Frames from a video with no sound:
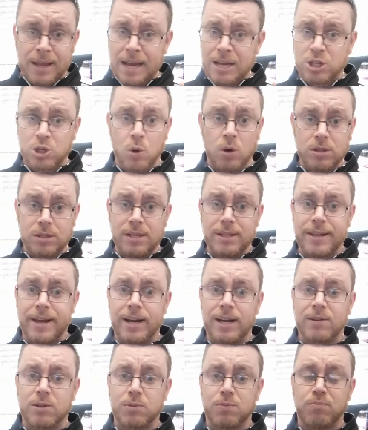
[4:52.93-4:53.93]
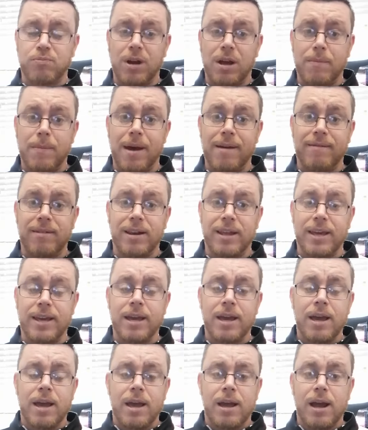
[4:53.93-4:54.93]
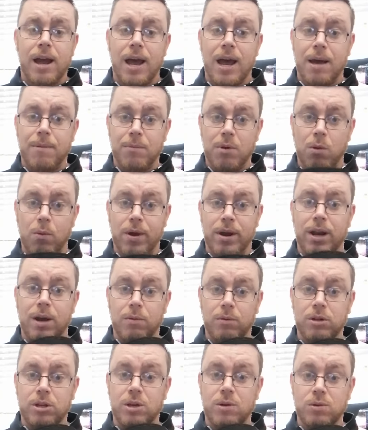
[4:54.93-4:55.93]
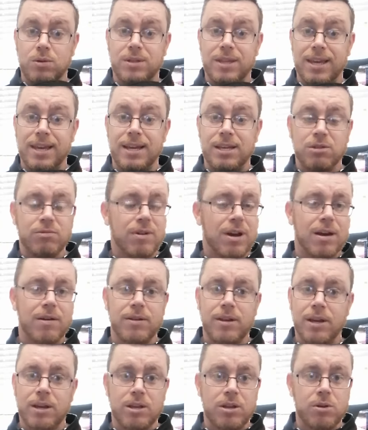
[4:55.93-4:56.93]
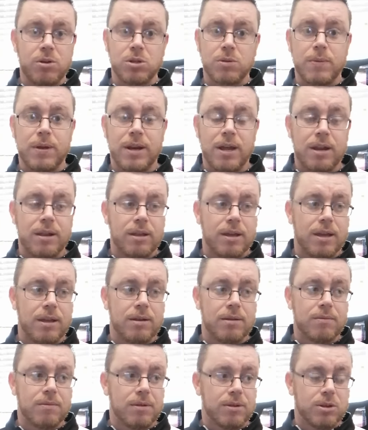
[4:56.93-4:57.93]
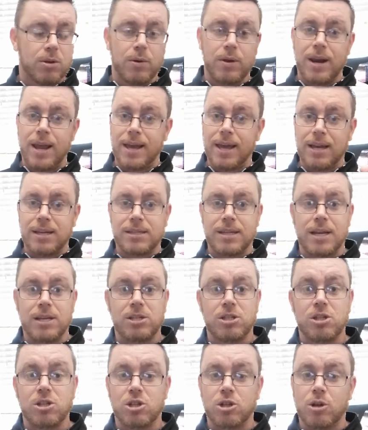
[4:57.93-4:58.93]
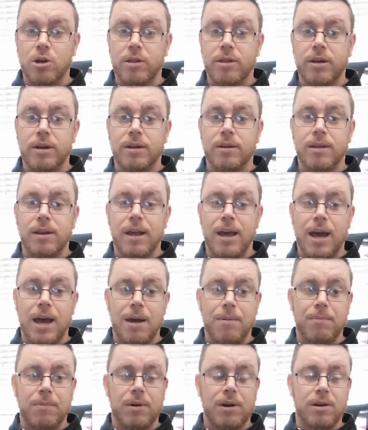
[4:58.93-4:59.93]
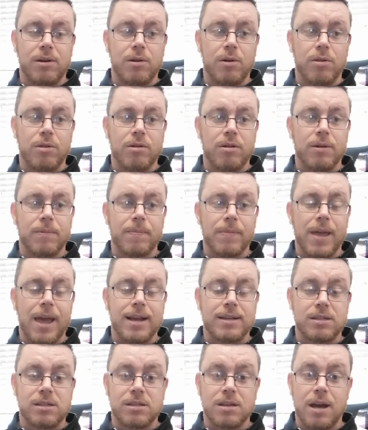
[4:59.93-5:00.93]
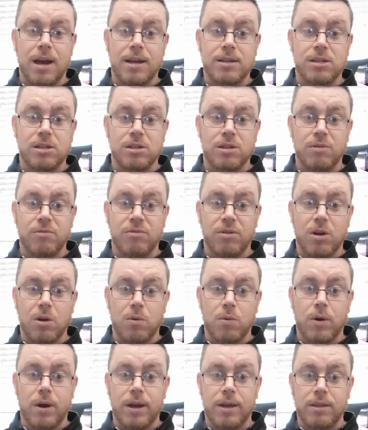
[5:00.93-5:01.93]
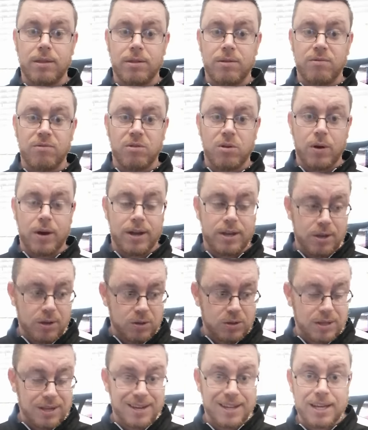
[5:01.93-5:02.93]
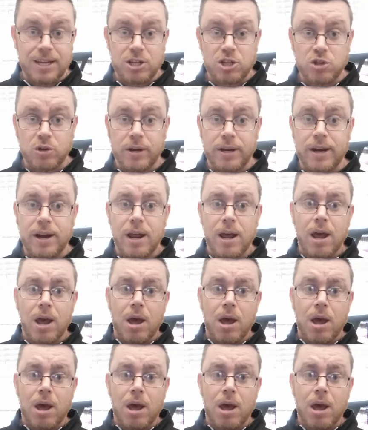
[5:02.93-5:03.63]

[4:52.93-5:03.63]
Squats and deadlifts primarily. or when I will use these. Well, you can use them in doing leg extensions and other exercises that require use of the knee joint.